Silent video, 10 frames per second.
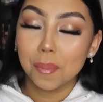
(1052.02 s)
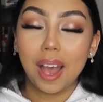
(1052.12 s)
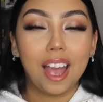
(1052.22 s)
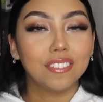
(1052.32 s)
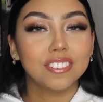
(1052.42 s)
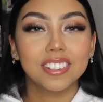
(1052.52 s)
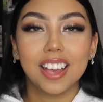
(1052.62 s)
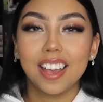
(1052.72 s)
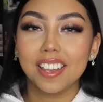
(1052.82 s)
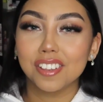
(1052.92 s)
After
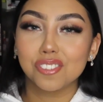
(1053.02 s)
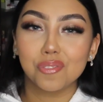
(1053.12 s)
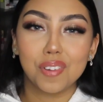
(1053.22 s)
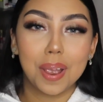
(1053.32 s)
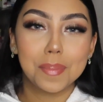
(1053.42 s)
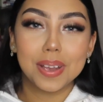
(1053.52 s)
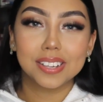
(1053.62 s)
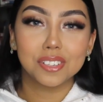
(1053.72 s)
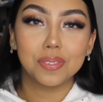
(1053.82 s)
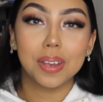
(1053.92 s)
that it's right
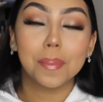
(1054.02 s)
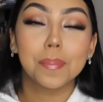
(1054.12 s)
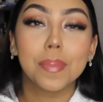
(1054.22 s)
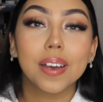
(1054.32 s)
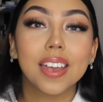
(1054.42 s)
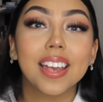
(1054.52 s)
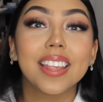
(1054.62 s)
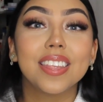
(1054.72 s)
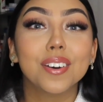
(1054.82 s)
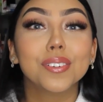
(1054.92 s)
back to it, but
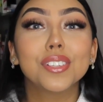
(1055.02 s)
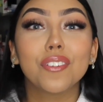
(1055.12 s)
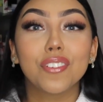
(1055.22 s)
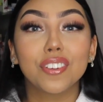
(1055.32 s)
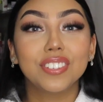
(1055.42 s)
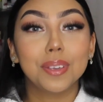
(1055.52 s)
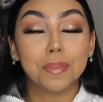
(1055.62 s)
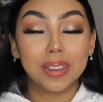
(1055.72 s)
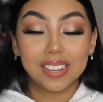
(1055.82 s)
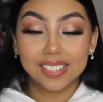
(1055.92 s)
those 15
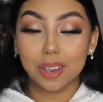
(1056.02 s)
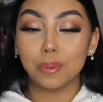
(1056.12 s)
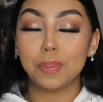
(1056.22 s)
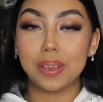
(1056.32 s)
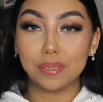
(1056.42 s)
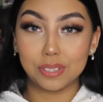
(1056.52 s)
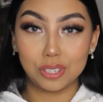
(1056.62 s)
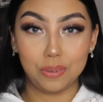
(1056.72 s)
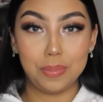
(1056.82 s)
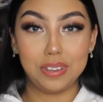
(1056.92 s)
minutes helped me out
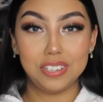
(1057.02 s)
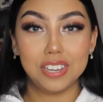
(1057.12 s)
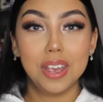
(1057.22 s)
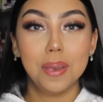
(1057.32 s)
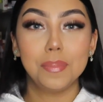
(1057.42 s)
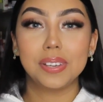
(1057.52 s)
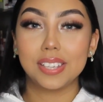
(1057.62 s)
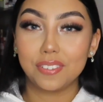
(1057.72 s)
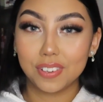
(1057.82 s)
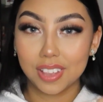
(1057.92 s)
so much because
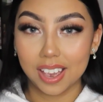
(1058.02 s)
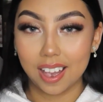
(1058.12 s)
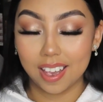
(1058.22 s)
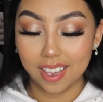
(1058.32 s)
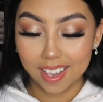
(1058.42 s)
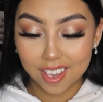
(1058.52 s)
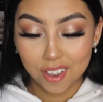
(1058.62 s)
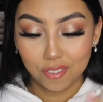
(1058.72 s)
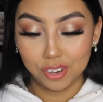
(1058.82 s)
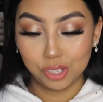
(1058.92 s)
I feel like I
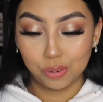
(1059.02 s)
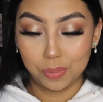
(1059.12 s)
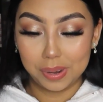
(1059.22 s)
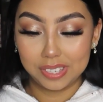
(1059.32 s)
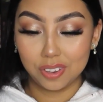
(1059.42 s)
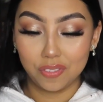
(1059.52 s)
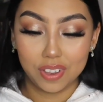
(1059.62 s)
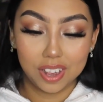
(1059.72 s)
restore myself.